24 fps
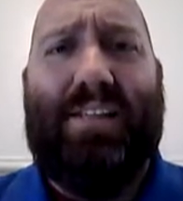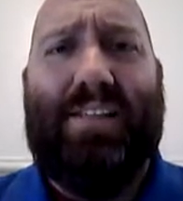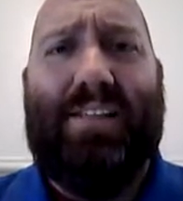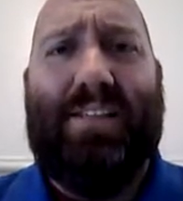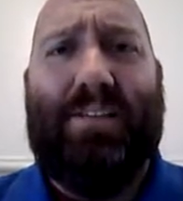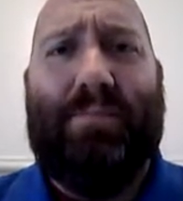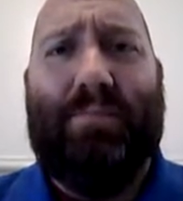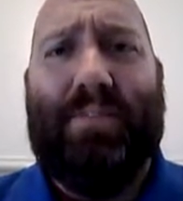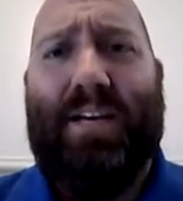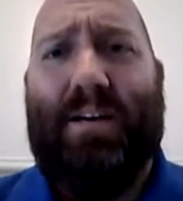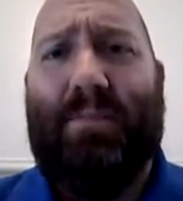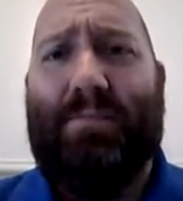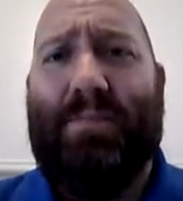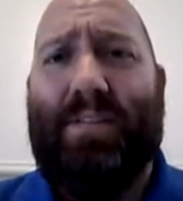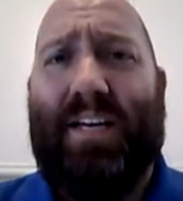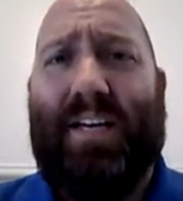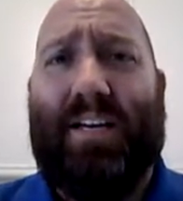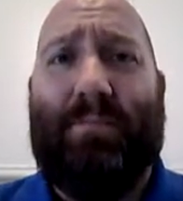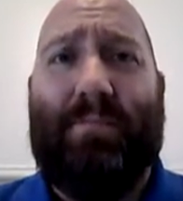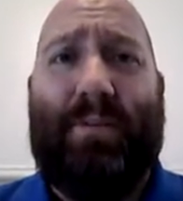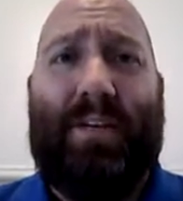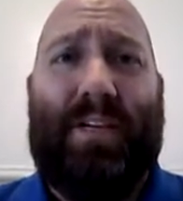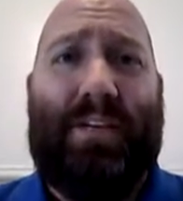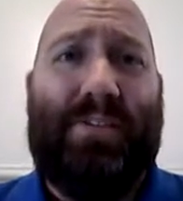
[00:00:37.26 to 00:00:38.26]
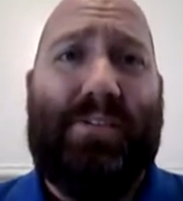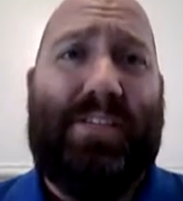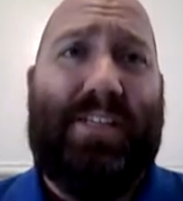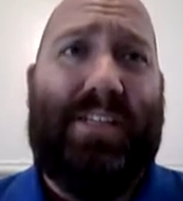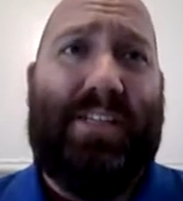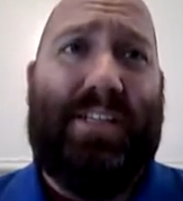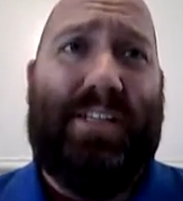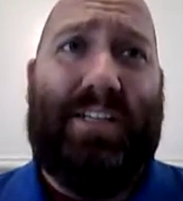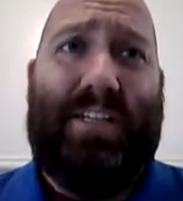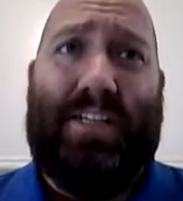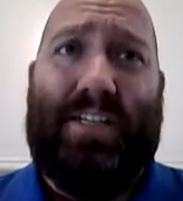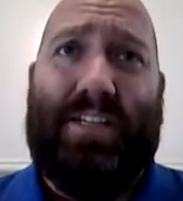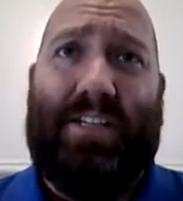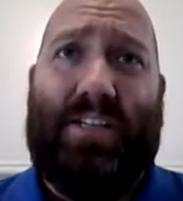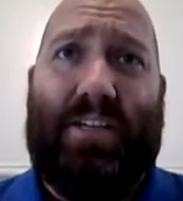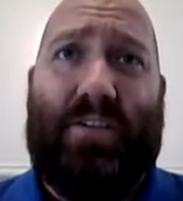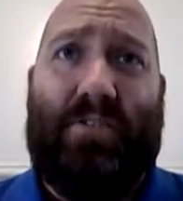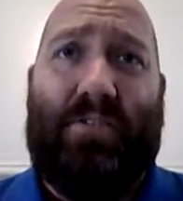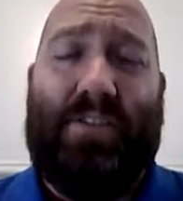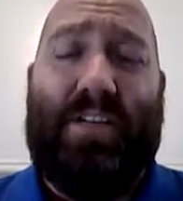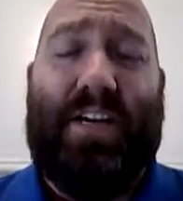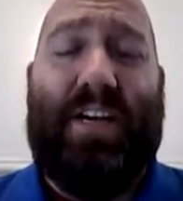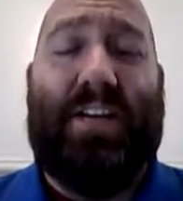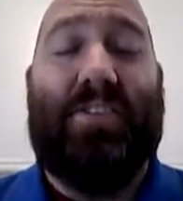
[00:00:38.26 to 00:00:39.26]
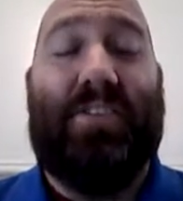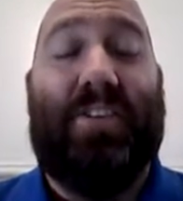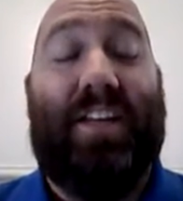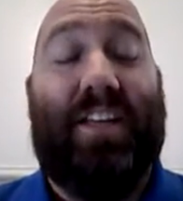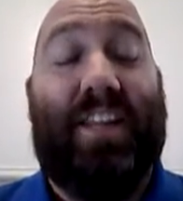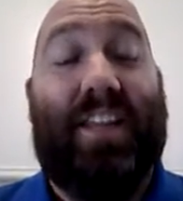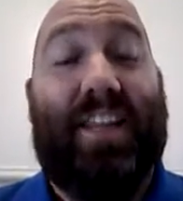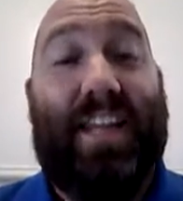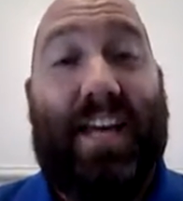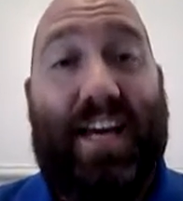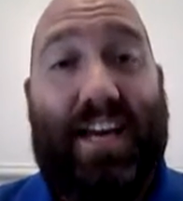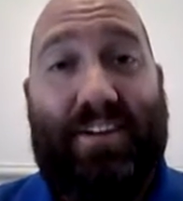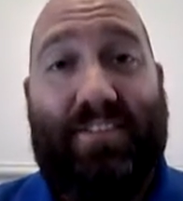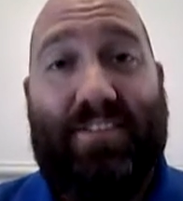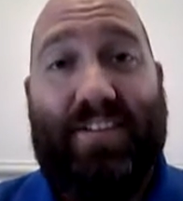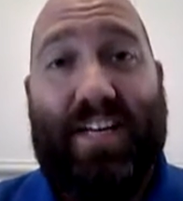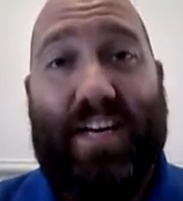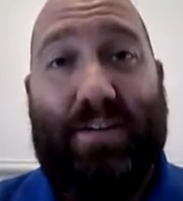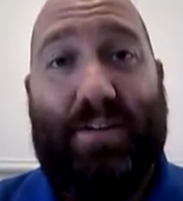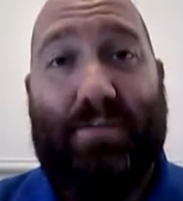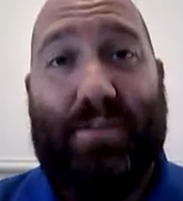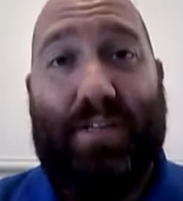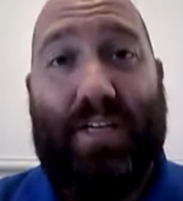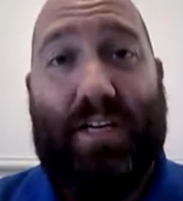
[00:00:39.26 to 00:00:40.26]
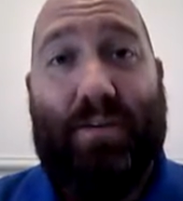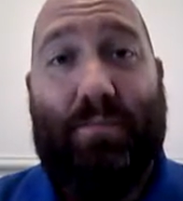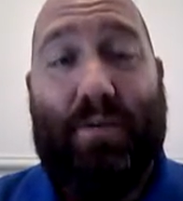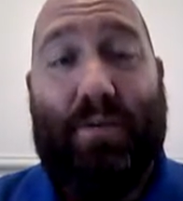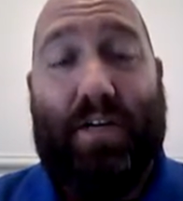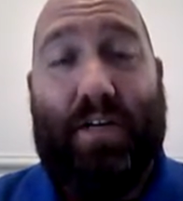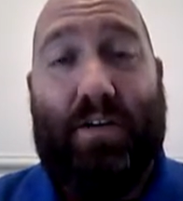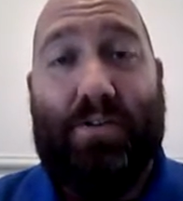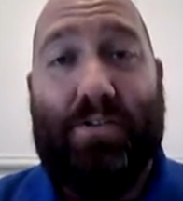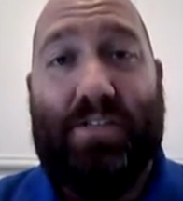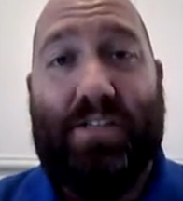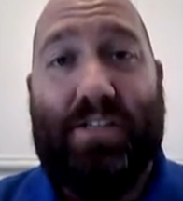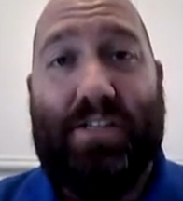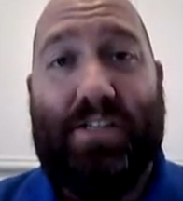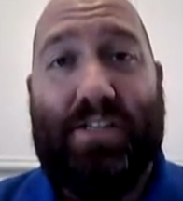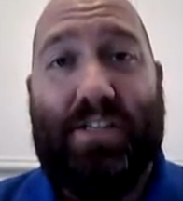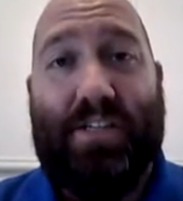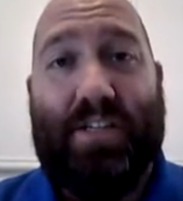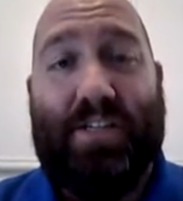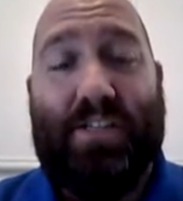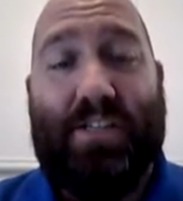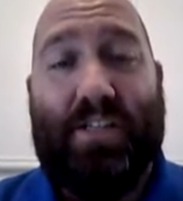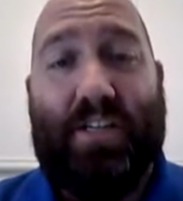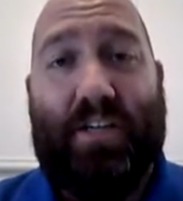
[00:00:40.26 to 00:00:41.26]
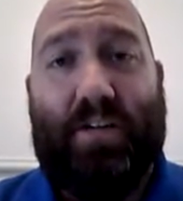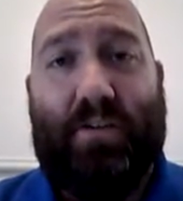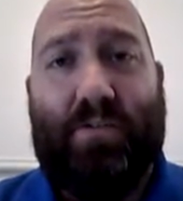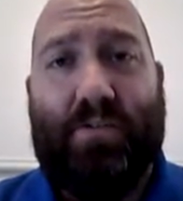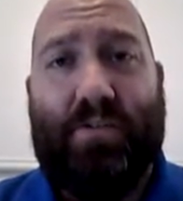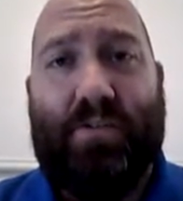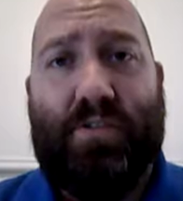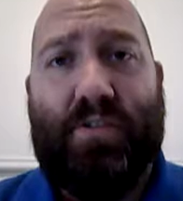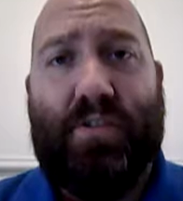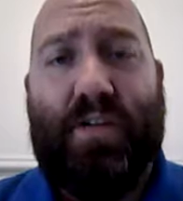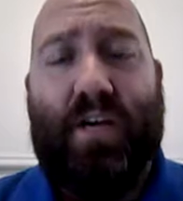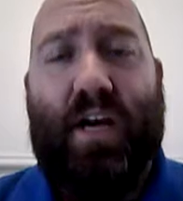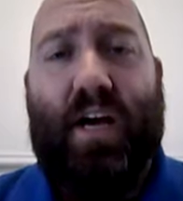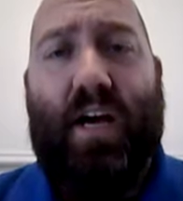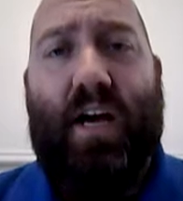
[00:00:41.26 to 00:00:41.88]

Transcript: Sometimes that can be used as an excuse. Actually, a lot of times it can be used as an excuse.